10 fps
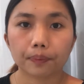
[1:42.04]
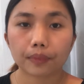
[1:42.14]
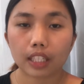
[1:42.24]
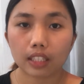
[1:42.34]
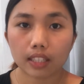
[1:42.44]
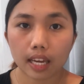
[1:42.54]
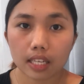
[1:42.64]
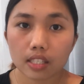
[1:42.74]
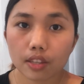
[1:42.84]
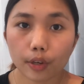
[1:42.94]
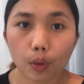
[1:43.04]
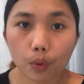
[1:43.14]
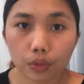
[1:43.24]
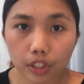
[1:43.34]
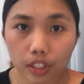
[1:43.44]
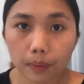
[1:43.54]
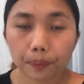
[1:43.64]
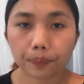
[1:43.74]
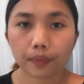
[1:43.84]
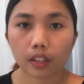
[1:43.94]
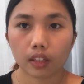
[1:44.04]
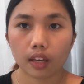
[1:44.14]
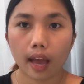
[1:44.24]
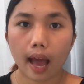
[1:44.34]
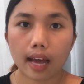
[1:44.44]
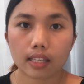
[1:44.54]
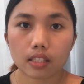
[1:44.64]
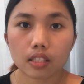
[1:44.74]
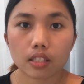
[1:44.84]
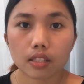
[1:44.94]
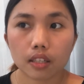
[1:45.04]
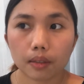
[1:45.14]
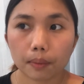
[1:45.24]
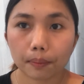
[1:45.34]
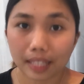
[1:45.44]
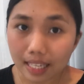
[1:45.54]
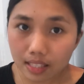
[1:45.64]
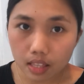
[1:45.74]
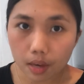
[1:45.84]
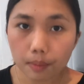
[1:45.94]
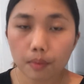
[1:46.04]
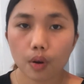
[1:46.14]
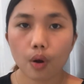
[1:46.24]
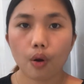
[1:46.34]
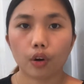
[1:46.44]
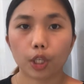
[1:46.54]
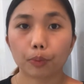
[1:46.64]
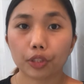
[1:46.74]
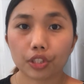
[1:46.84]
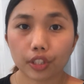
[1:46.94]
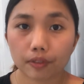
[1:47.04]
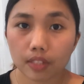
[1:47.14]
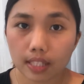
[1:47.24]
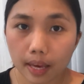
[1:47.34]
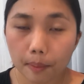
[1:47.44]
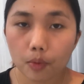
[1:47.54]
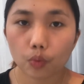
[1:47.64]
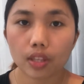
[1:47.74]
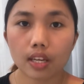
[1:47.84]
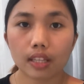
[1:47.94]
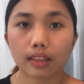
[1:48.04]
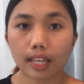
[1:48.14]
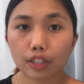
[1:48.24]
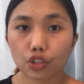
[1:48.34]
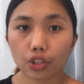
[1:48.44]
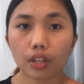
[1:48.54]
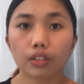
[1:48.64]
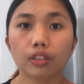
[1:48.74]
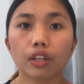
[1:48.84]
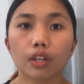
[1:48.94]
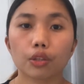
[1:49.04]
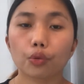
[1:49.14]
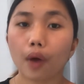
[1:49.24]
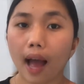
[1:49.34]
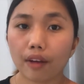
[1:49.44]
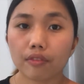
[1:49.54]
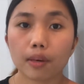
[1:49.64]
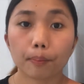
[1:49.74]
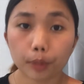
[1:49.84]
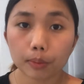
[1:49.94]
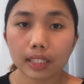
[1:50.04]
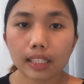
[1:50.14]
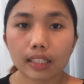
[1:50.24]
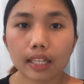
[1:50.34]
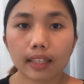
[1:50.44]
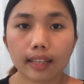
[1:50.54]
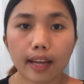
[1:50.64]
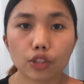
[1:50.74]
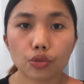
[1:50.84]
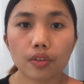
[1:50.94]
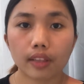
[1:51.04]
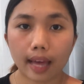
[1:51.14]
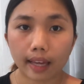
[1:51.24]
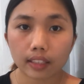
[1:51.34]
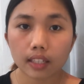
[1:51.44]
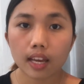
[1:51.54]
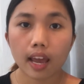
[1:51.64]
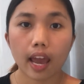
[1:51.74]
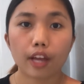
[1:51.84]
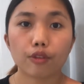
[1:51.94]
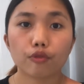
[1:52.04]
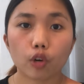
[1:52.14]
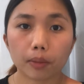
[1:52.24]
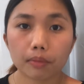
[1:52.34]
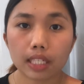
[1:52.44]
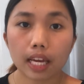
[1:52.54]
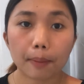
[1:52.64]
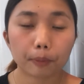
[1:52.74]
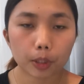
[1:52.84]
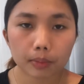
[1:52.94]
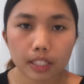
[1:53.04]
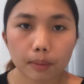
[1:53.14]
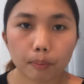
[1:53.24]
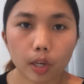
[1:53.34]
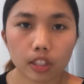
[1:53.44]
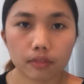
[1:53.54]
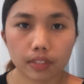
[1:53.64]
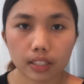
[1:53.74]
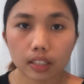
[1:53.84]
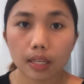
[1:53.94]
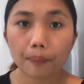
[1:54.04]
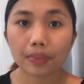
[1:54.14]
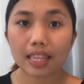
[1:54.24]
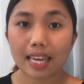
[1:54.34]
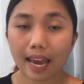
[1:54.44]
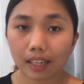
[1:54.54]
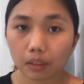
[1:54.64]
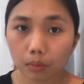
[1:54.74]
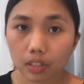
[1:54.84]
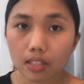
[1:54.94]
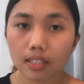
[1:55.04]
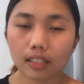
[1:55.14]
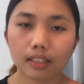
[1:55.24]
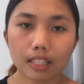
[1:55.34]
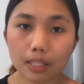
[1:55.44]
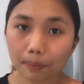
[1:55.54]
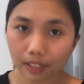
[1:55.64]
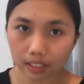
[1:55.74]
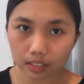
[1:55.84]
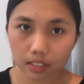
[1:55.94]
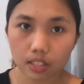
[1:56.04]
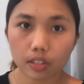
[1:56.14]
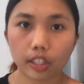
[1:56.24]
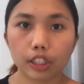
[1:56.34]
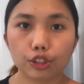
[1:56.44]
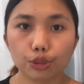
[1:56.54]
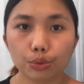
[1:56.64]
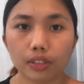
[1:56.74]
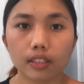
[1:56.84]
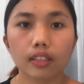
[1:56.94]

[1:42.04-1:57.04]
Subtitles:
in case their owner has placed them or preserves them with the intention to have them permanently attached to the land and forming a permanent part of it. The animals in these places are included.